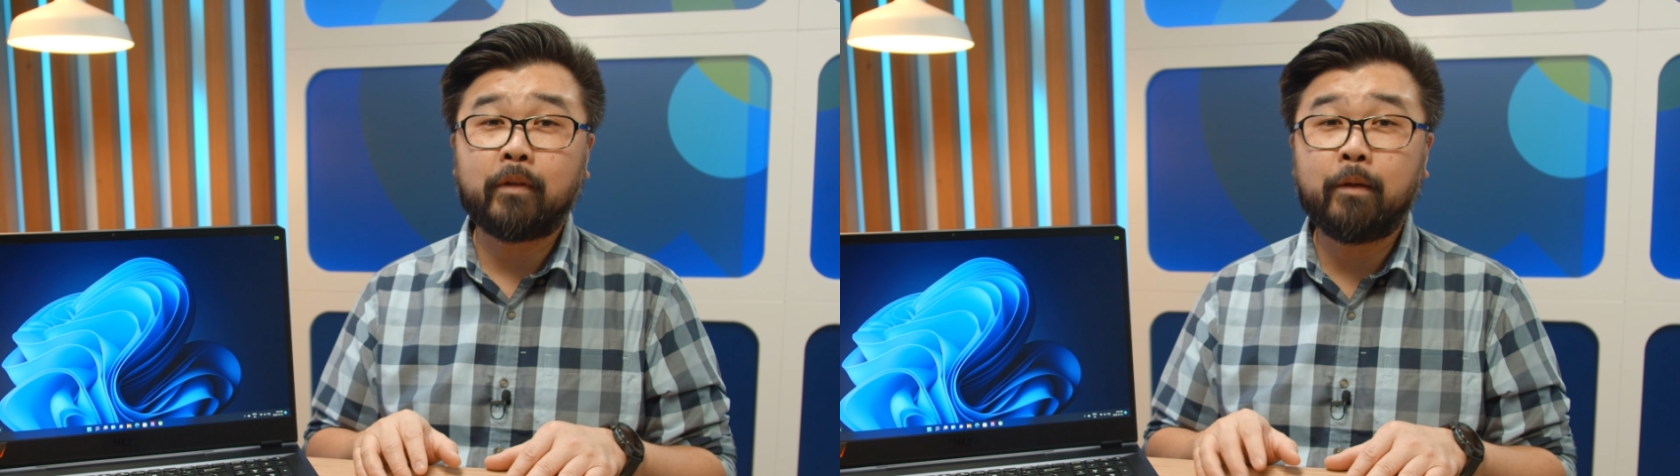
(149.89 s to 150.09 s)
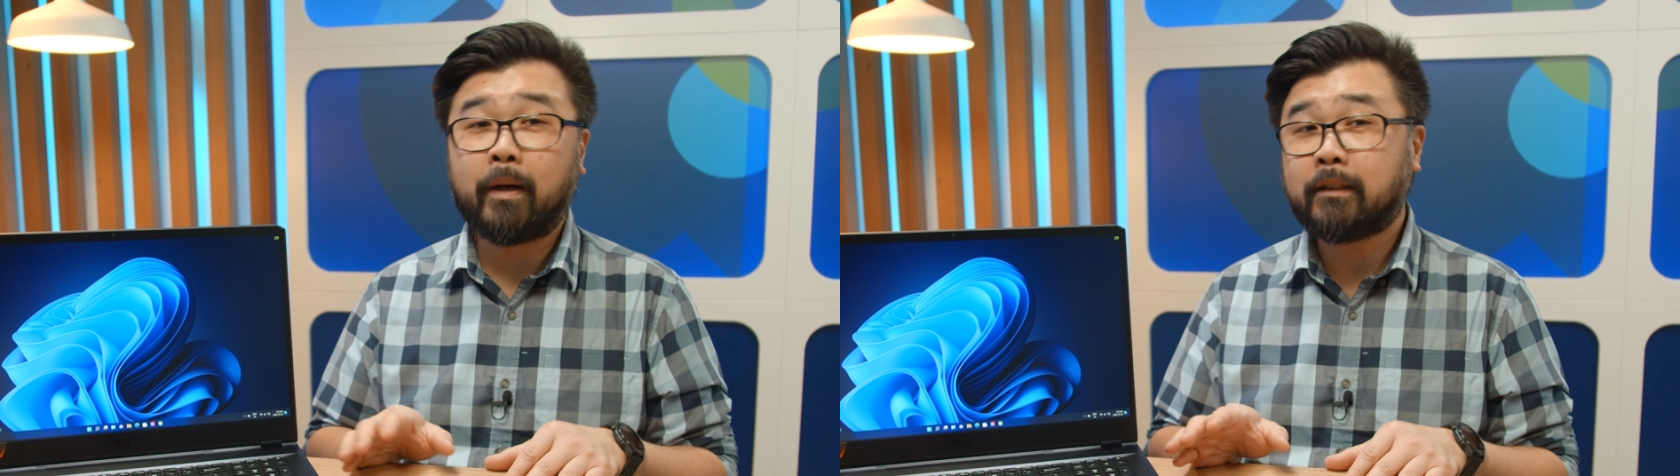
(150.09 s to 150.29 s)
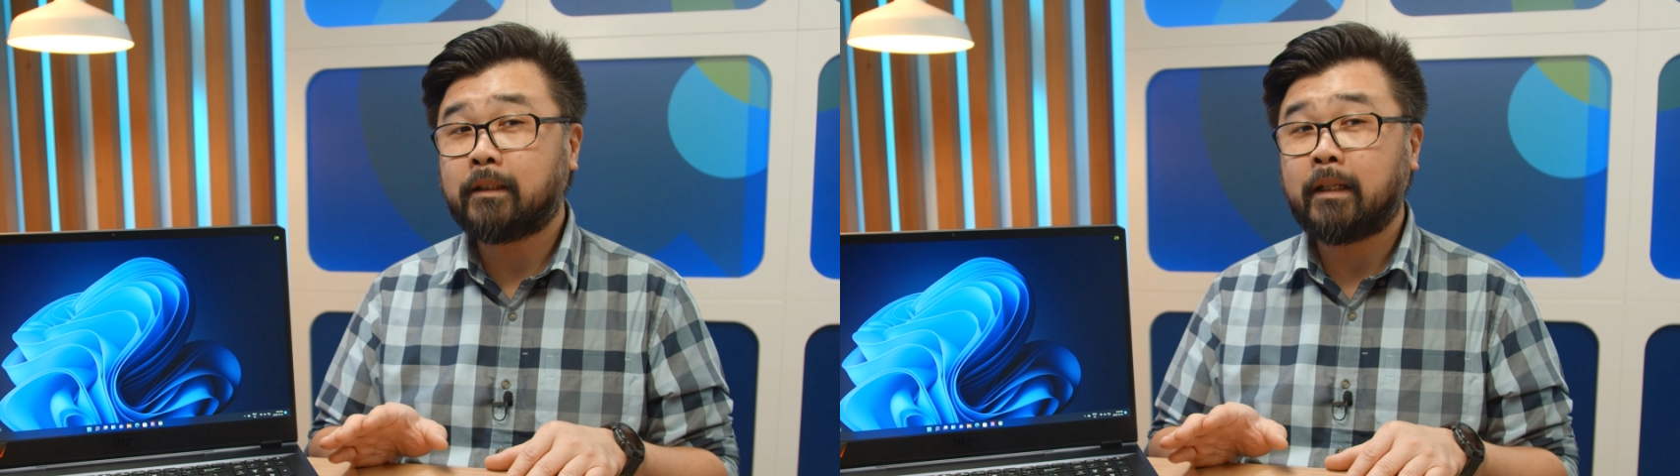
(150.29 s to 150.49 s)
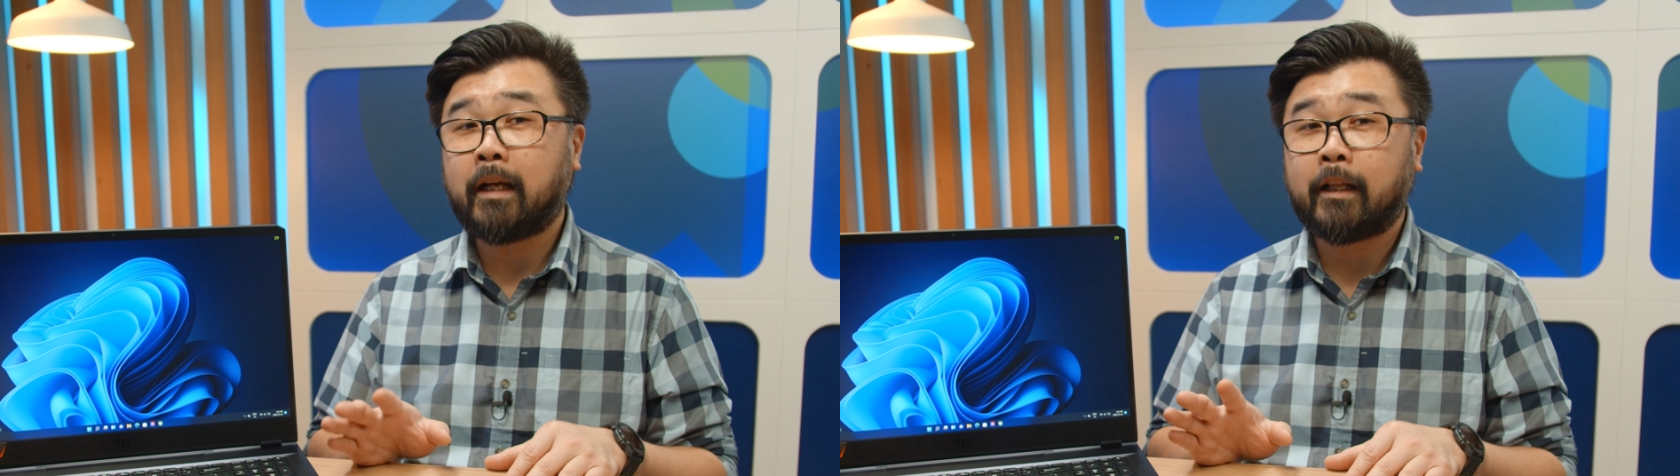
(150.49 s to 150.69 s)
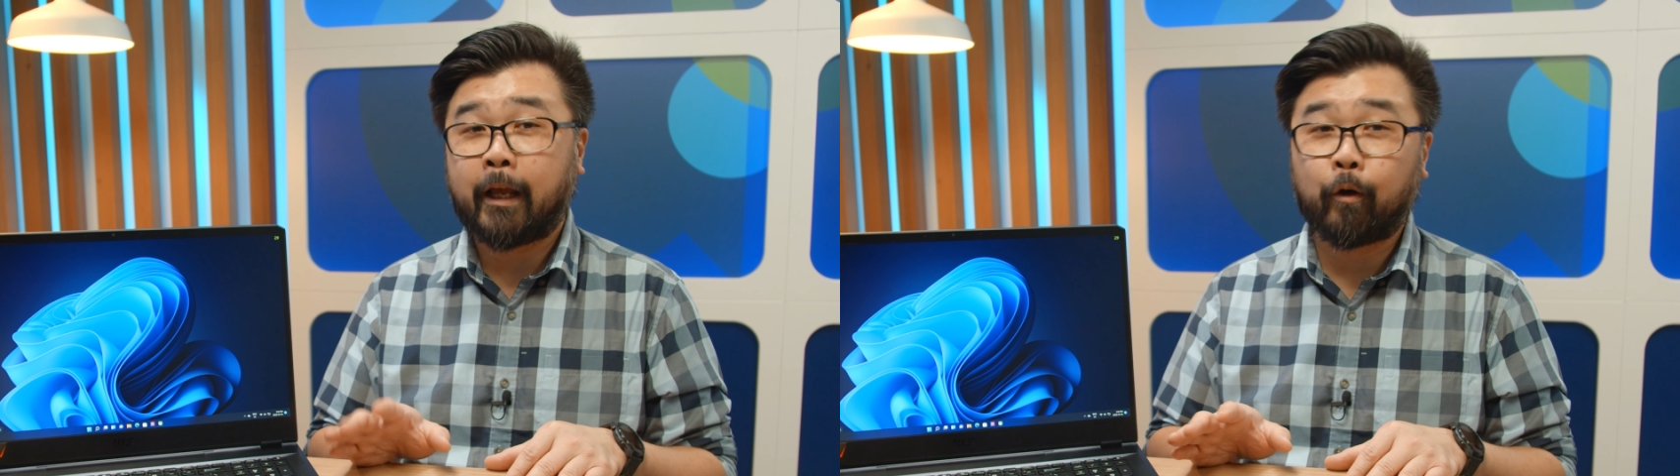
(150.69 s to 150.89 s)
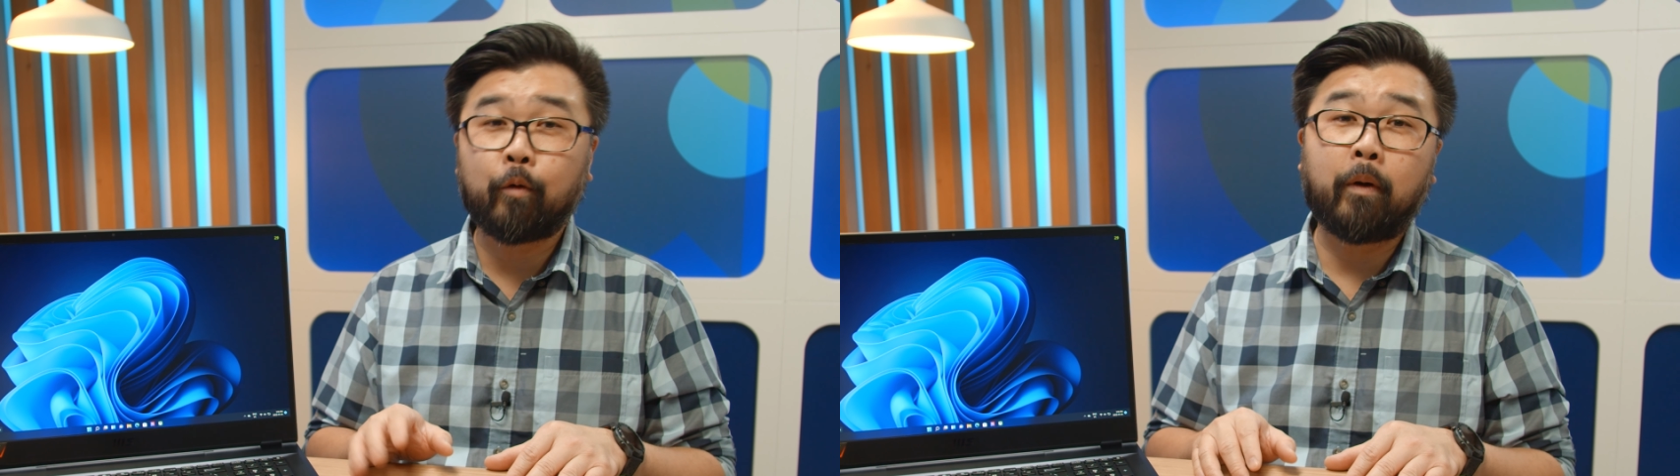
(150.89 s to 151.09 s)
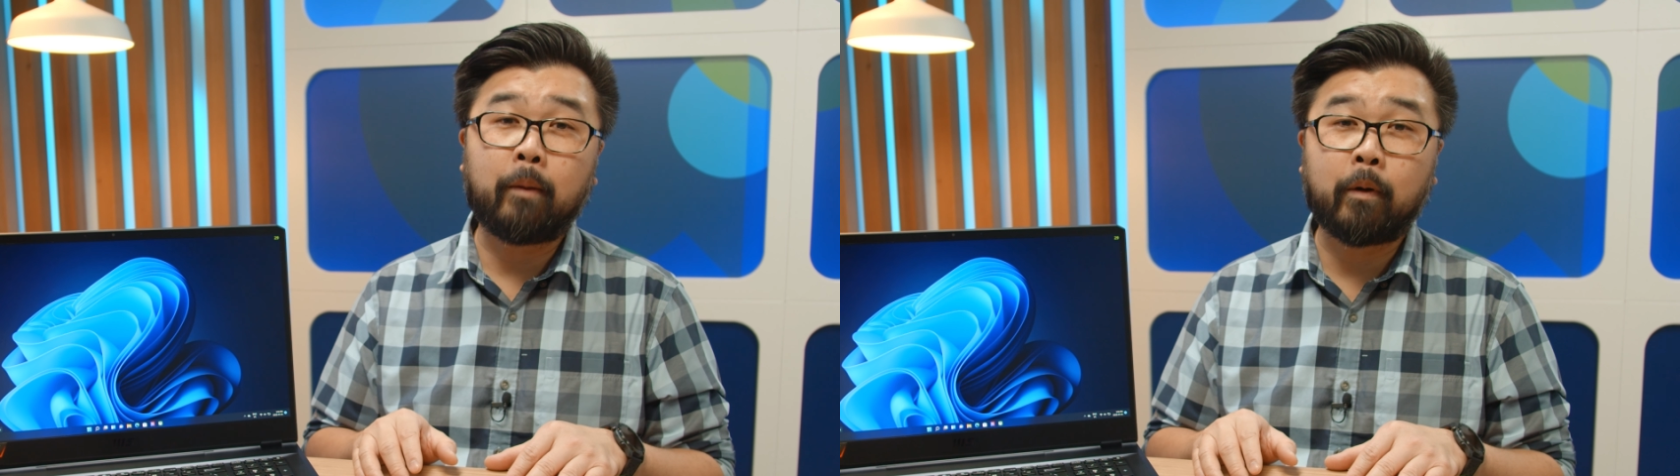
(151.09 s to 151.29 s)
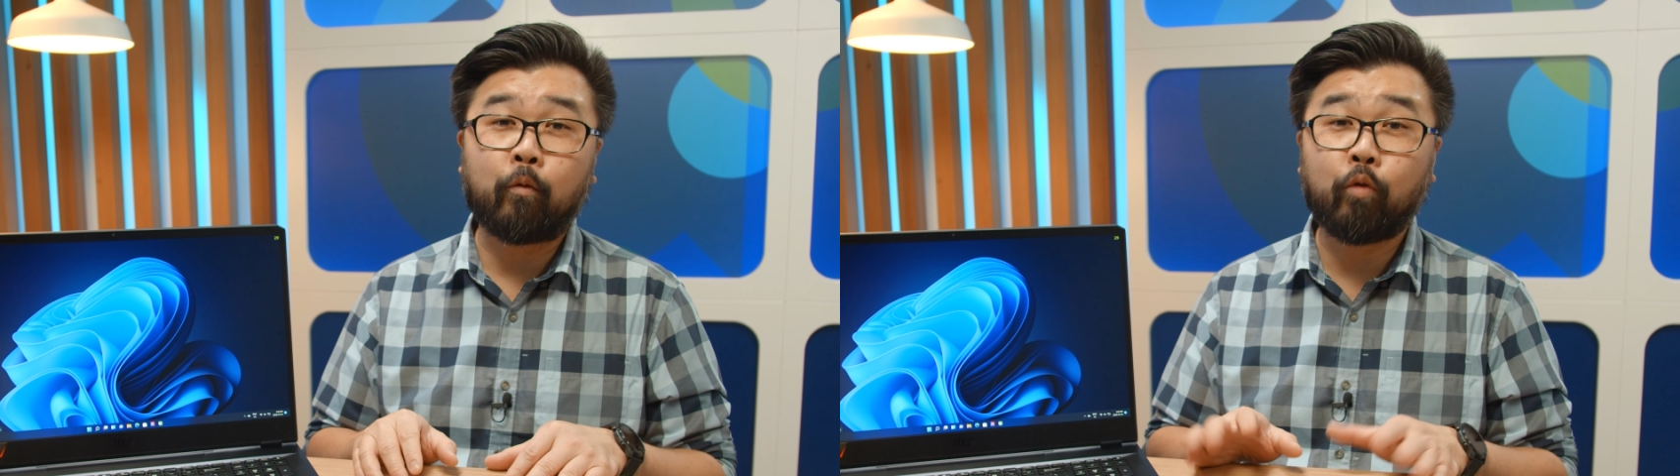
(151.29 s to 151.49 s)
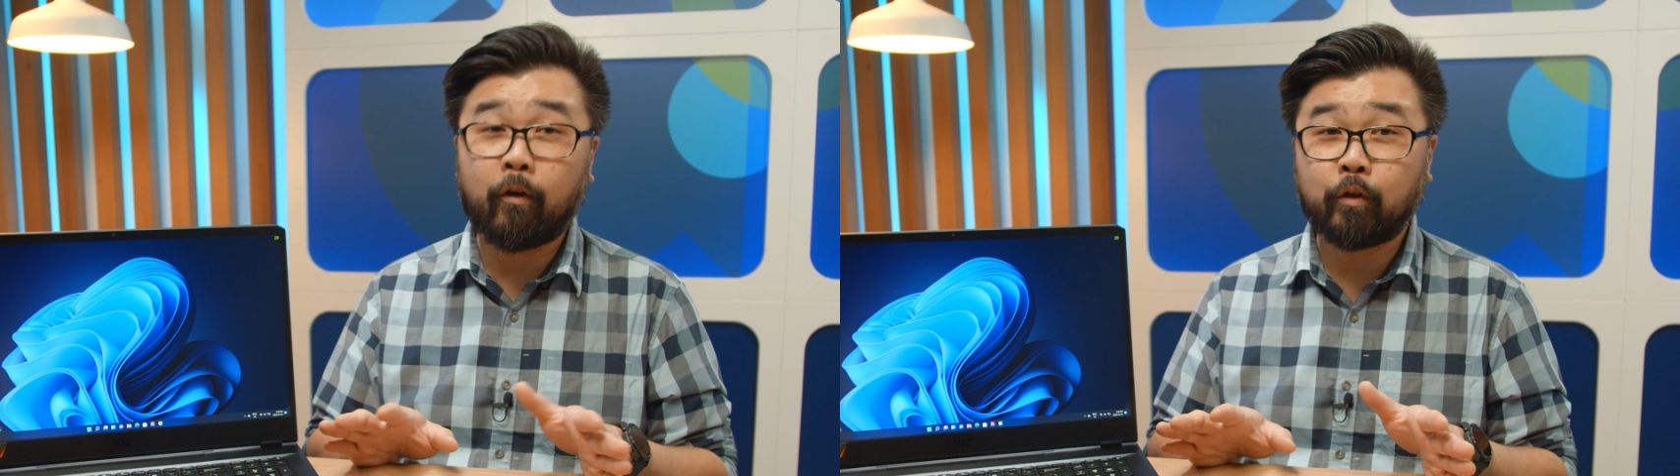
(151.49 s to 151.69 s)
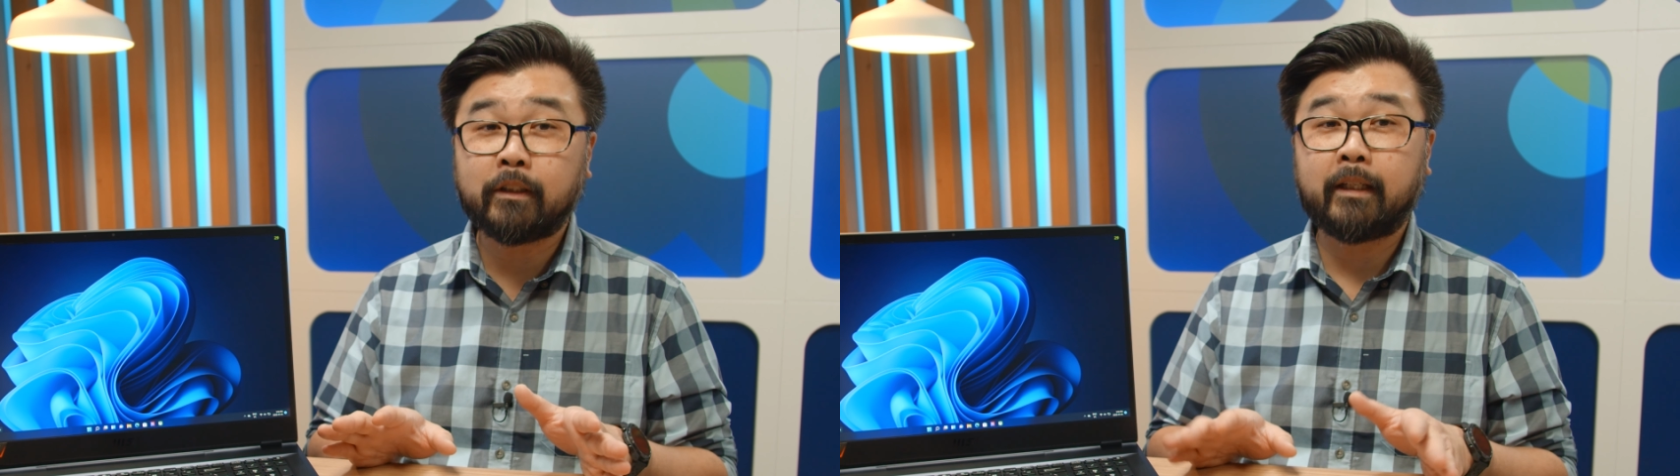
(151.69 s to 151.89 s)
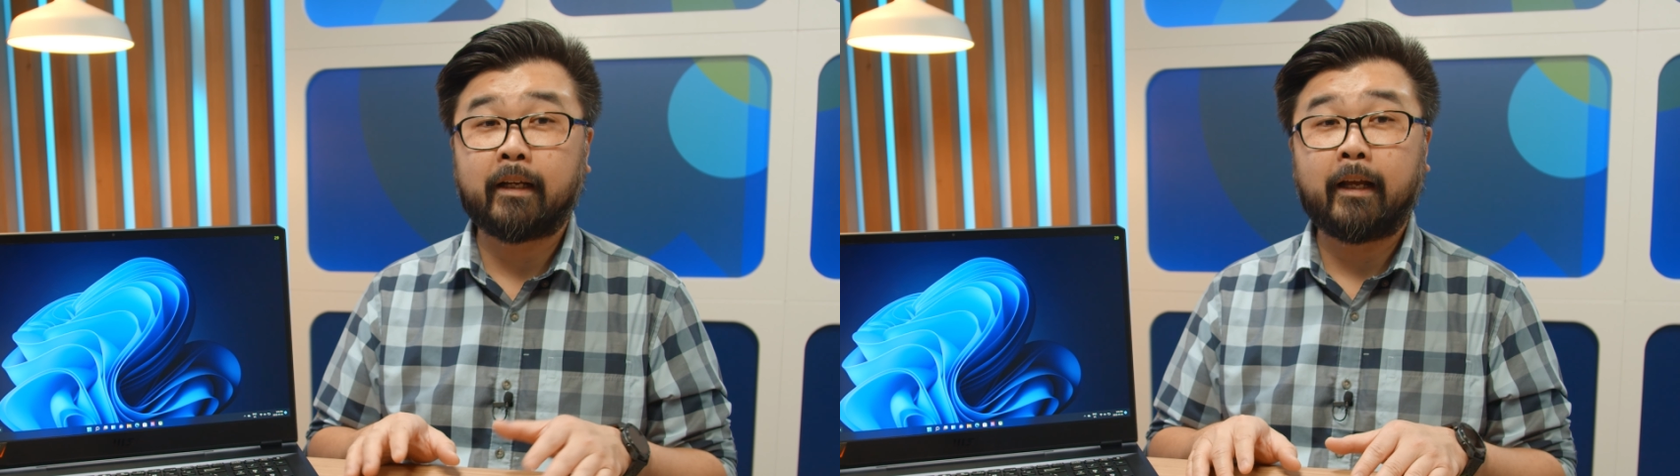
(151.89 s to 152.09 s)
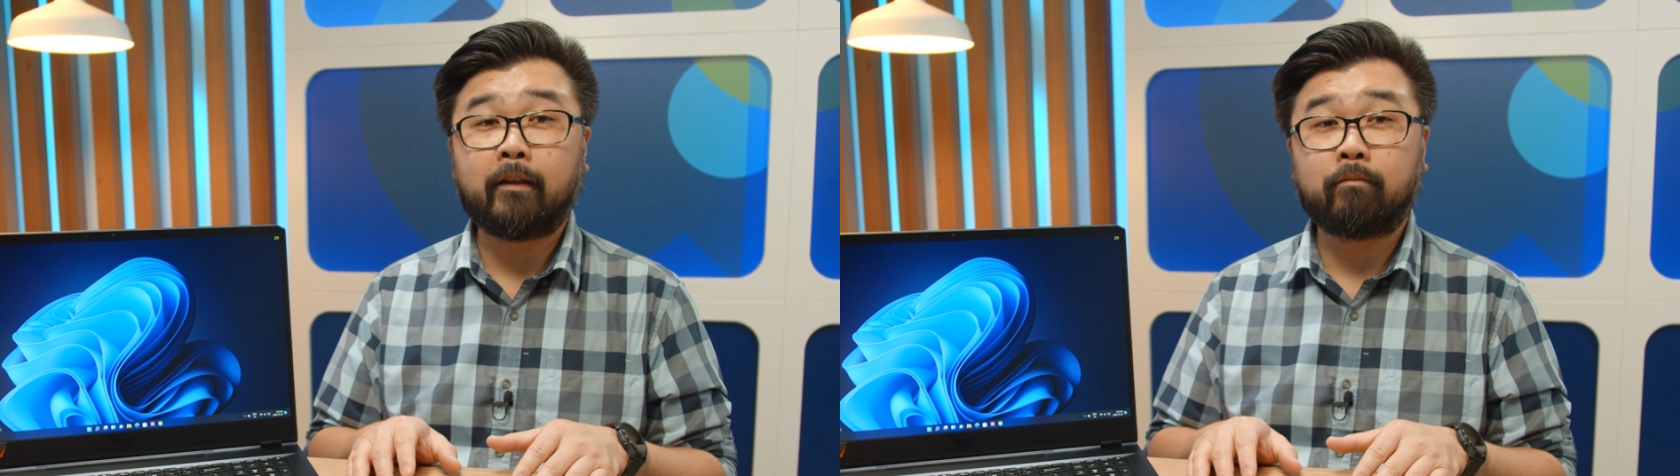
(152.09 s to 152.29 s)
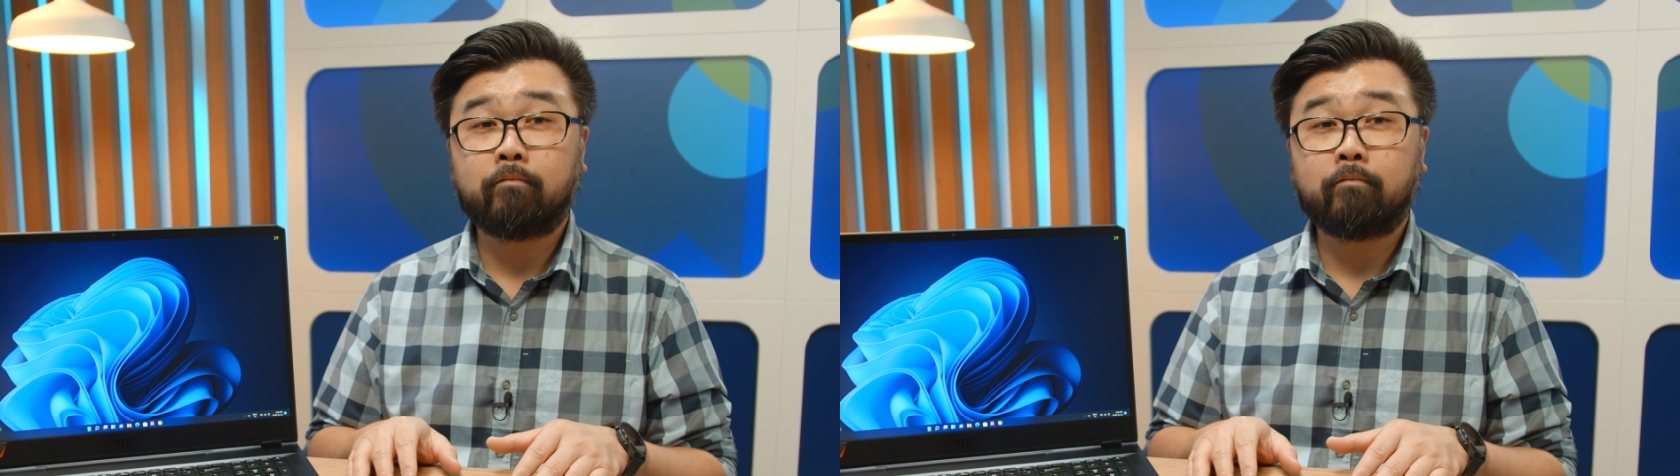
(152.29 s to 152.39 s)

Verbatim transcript: you might see an error pop up referencing it.